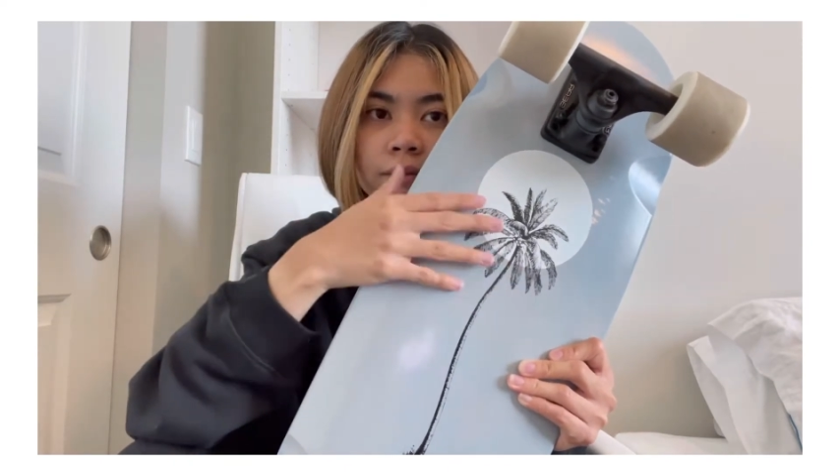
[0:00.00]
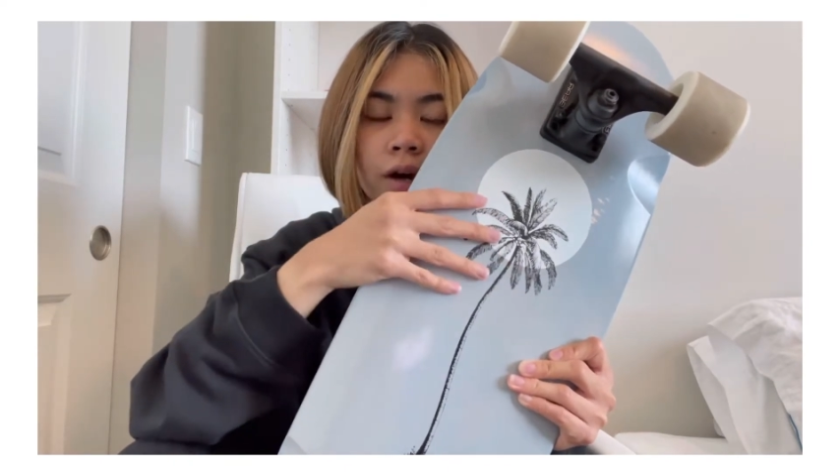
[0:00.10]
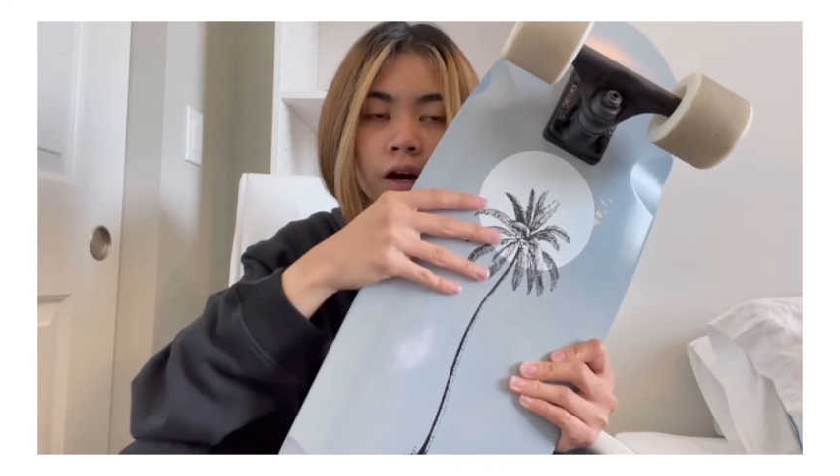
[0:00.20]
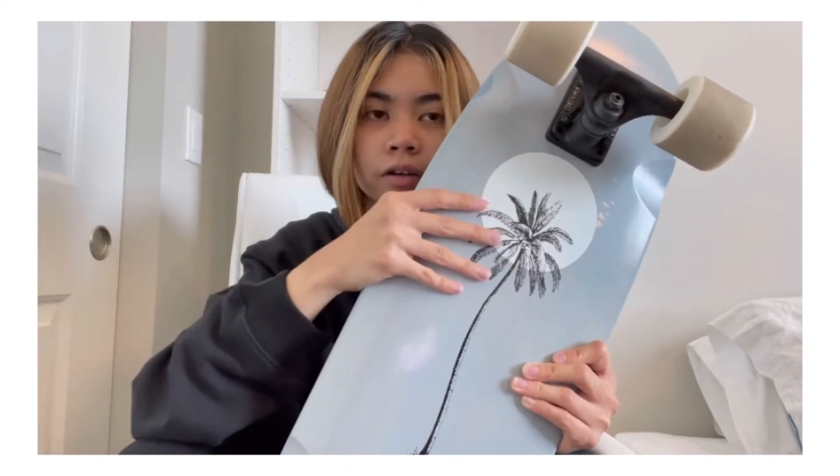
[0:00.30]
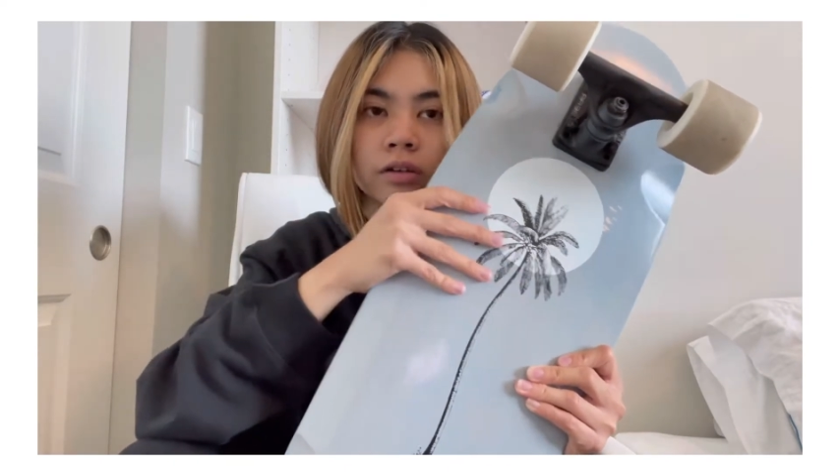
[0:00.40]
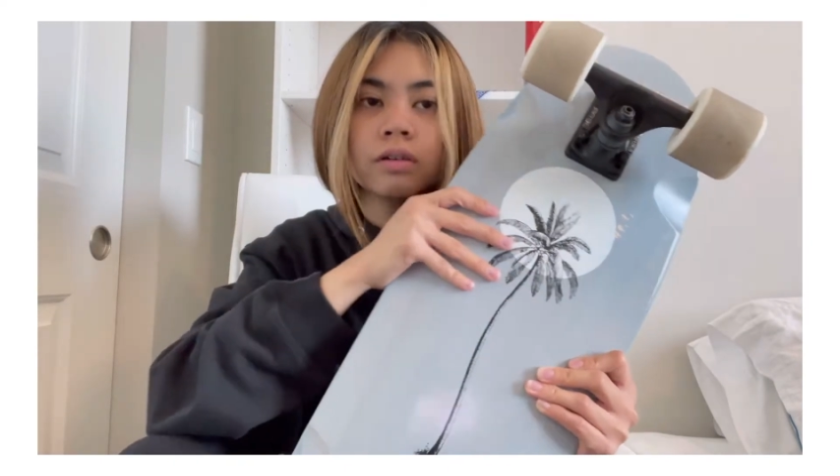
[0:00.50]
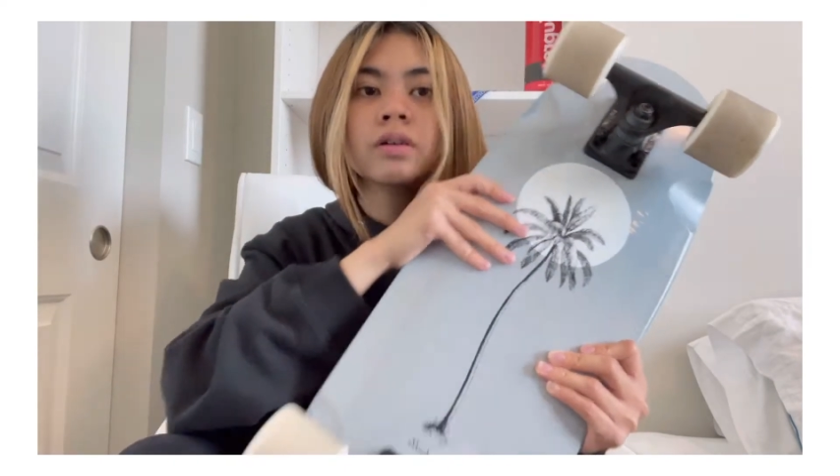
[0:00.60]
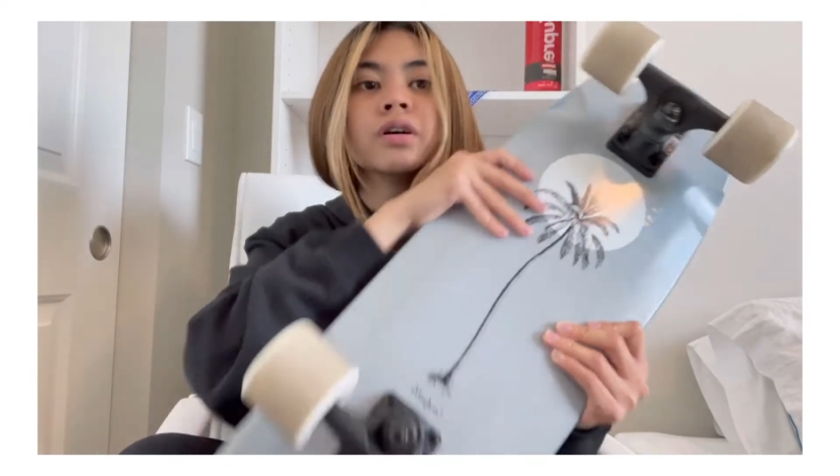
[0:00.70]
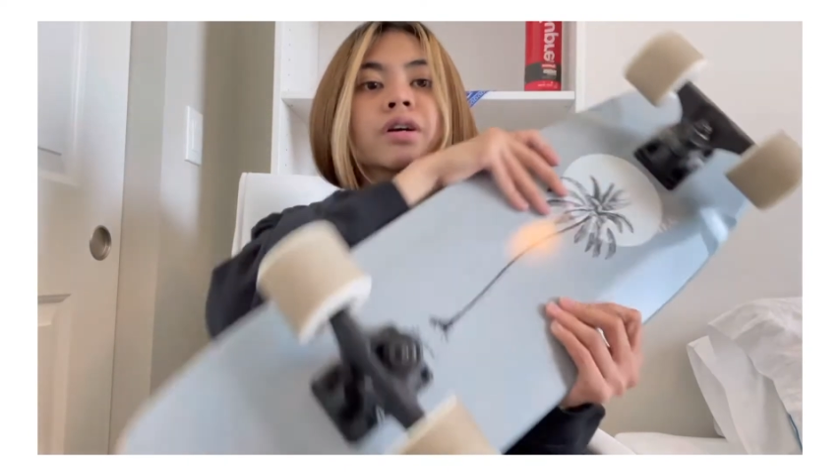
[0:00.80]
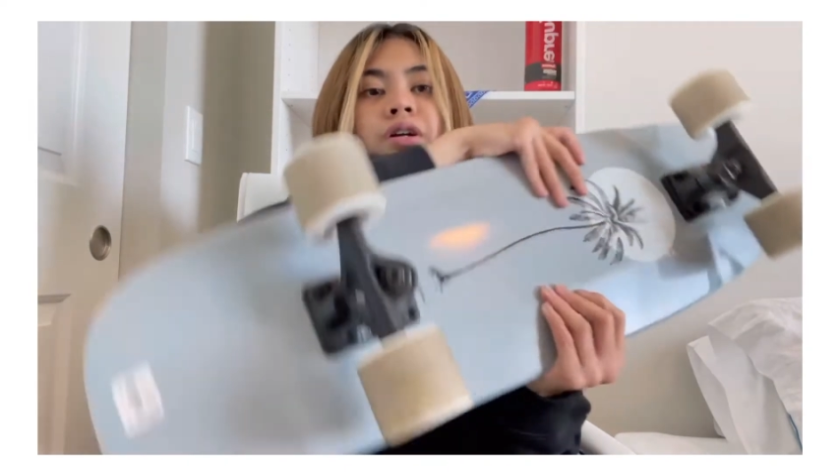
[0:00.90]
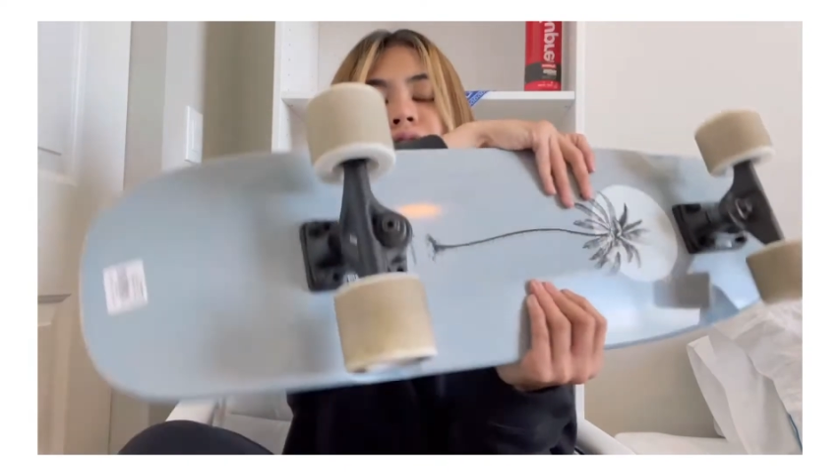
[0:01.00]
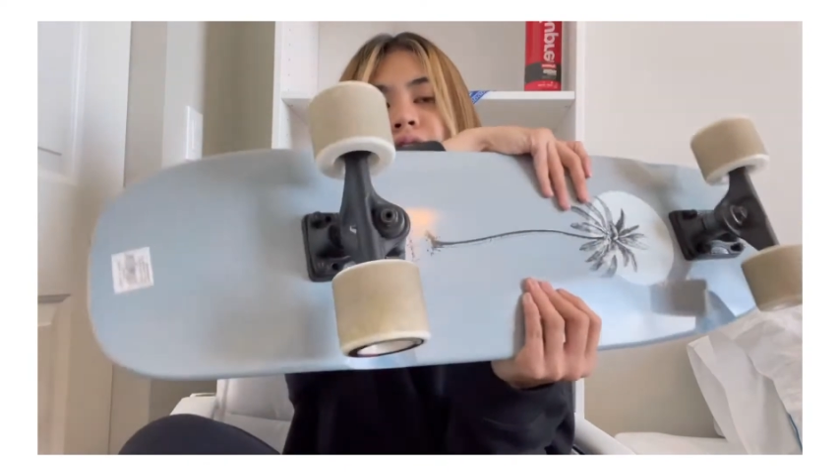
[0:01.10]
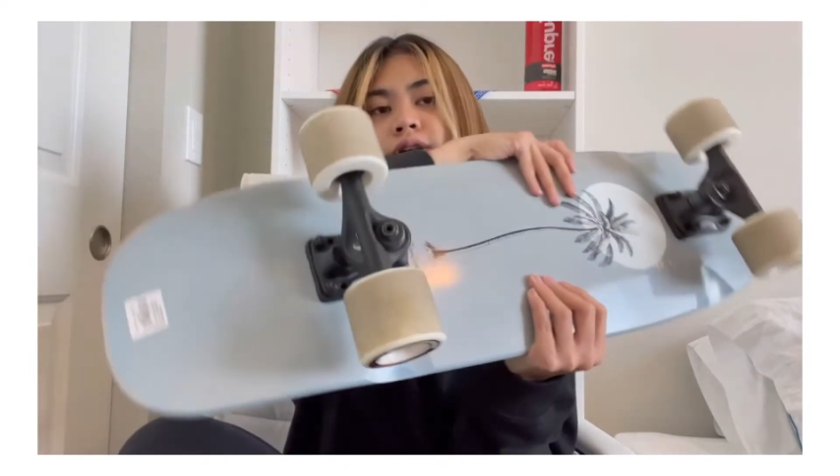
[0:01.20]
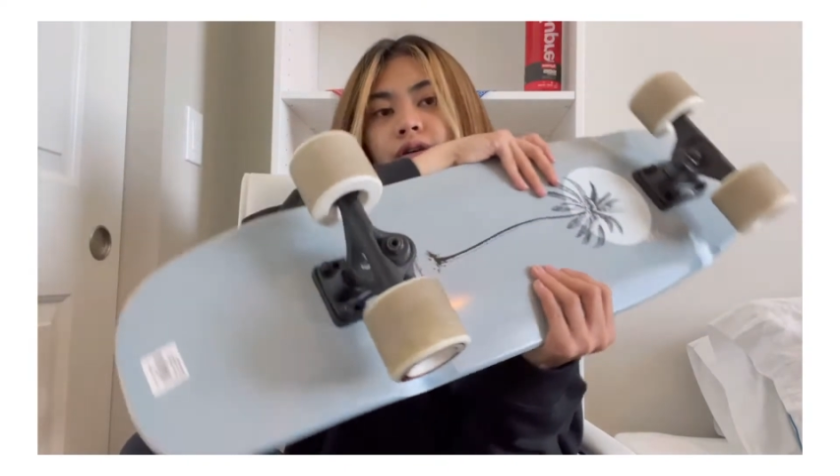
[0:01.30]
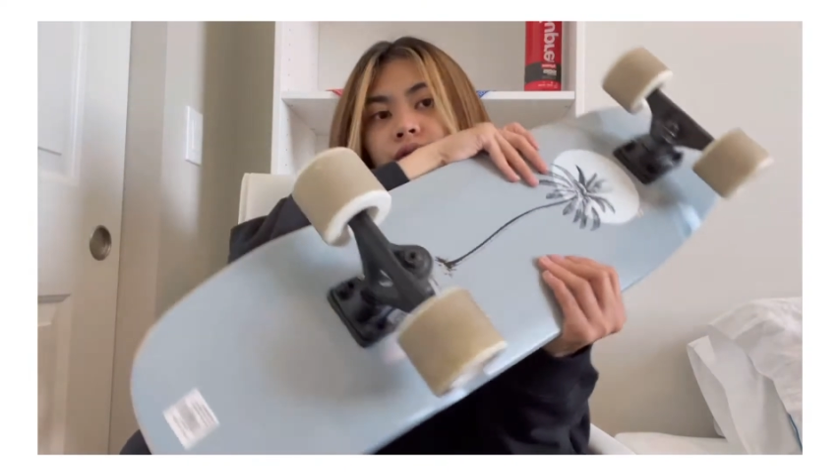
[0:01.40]
model.
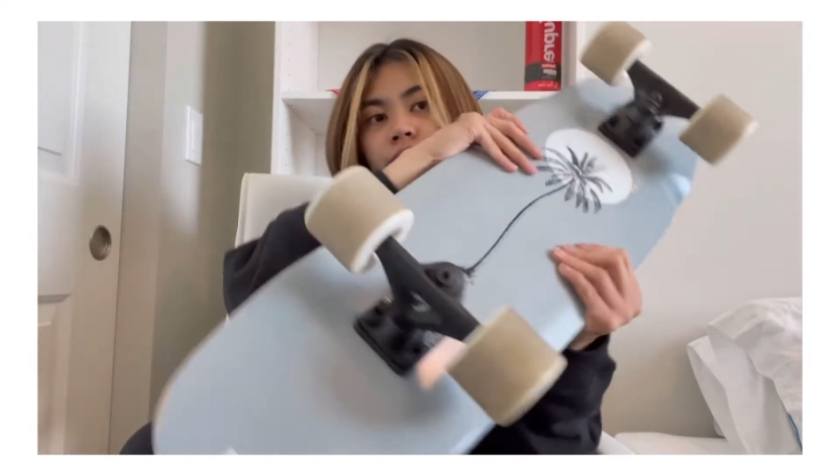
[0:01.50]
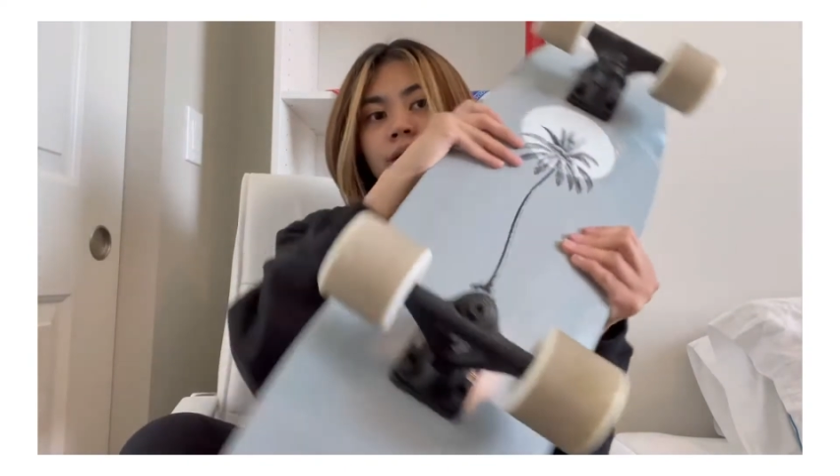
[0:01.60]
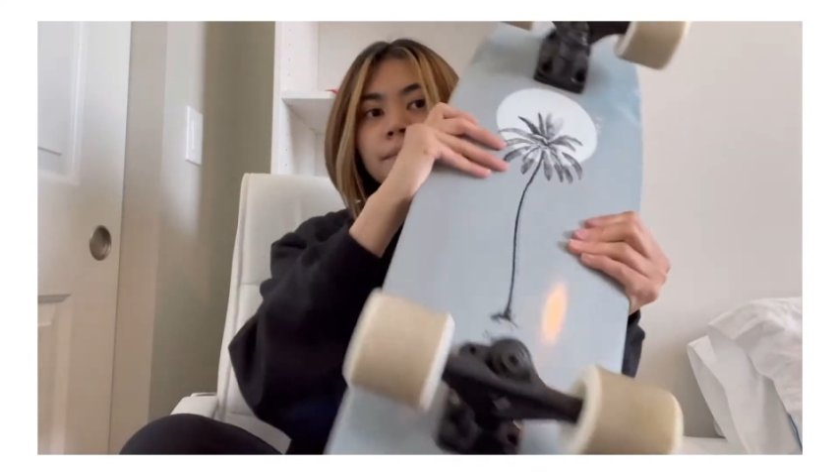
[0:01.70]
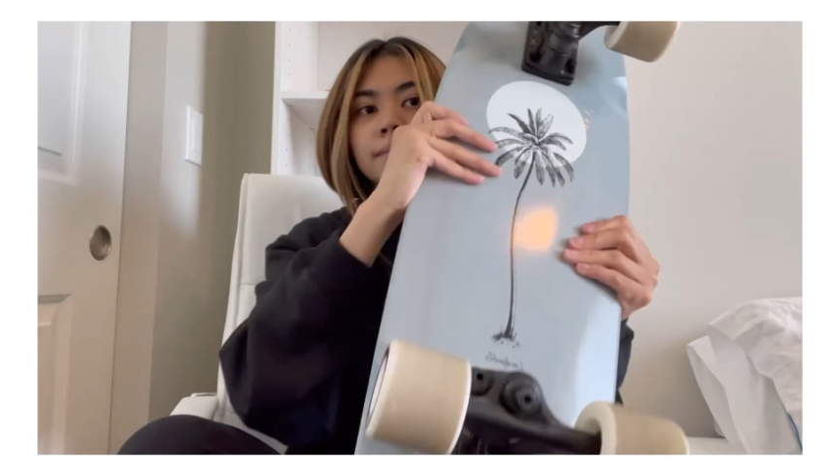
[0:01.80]
So yep,